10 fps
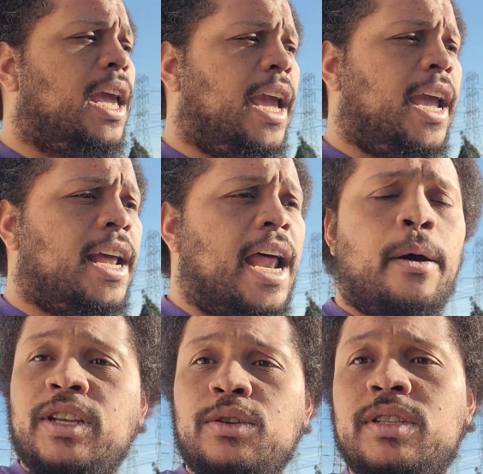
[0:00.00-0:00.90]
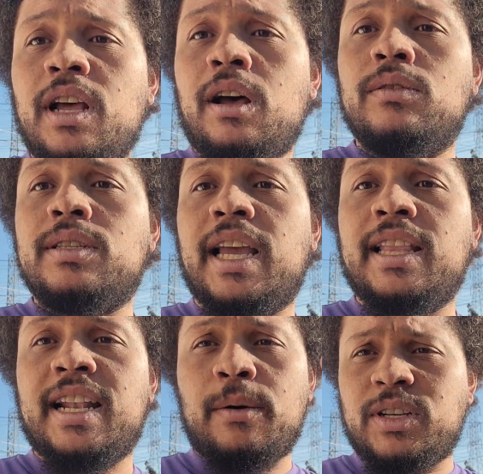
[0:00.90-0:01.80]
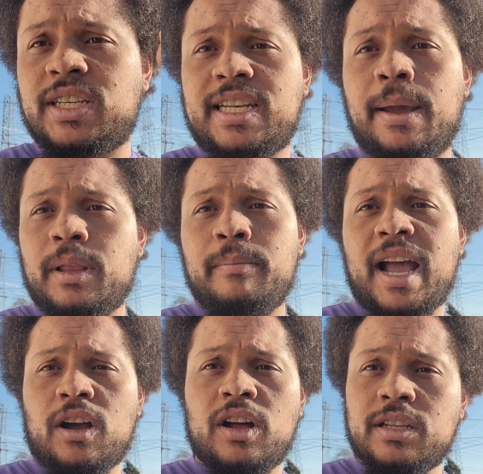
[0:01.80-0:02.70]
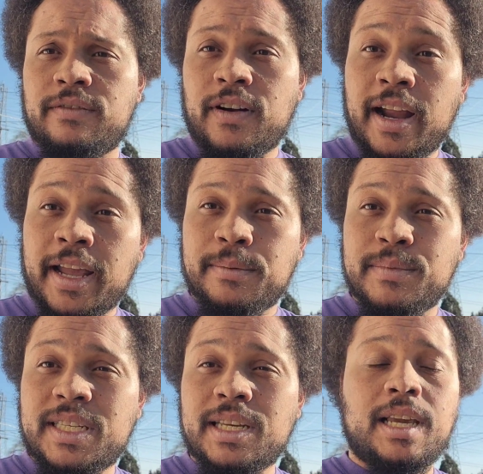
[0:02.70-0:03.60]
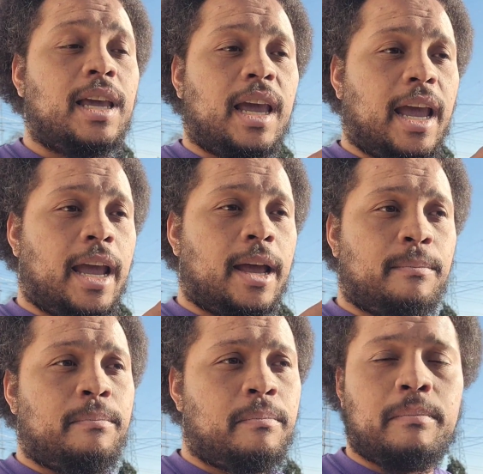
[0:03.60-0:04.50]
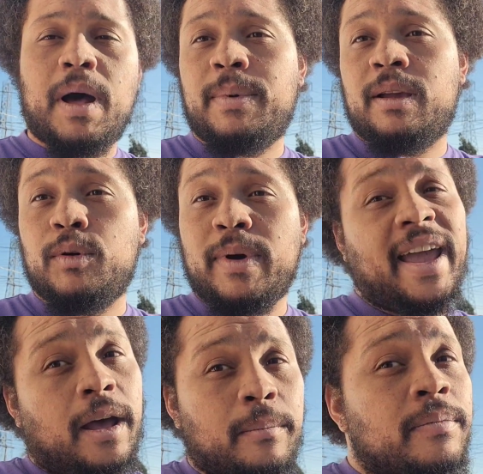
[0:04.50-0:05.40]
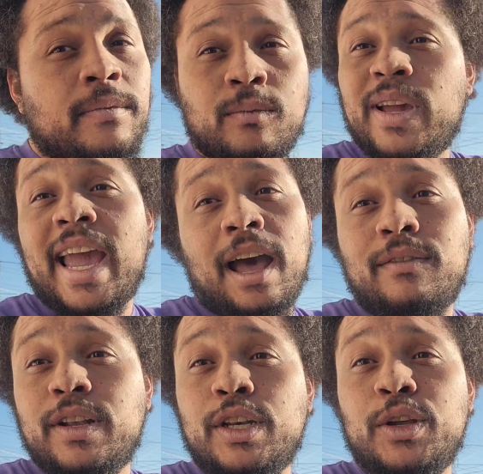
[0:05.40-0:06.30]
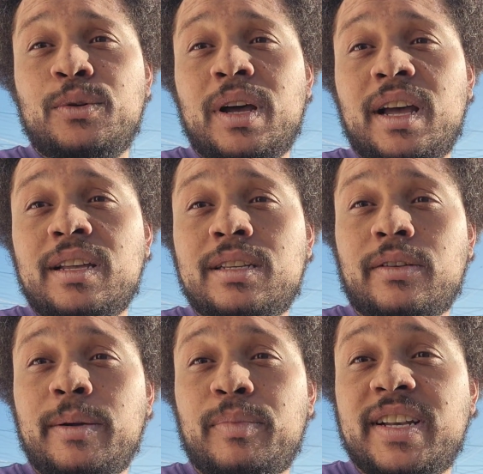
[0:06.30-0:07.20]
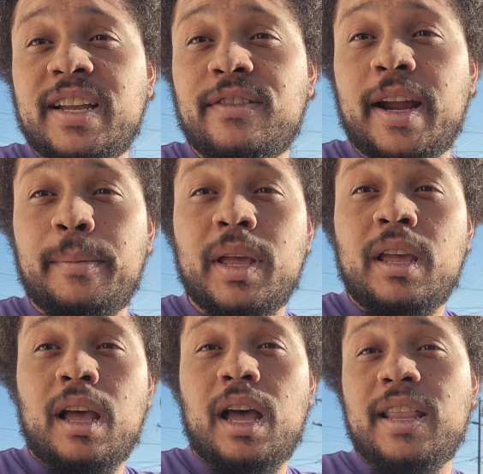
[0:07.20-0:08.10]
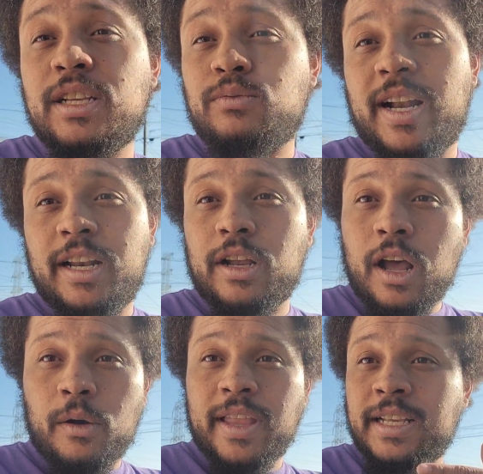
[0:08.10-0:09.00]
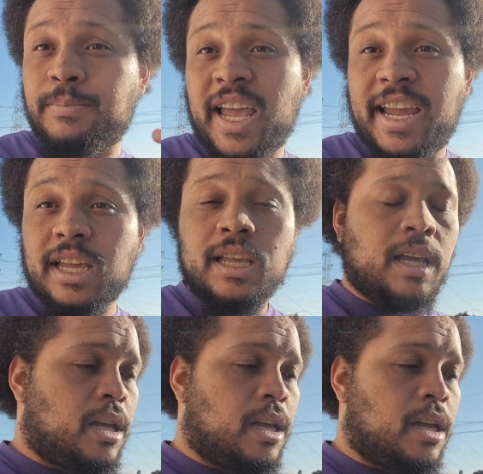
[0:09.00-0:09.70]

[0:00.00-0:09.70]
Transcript: and I would use those, and then I would just staple them back onto the frames and bada bing boom bam, we have a new uh, screen printing frame uh, that's ready to go and that's blank.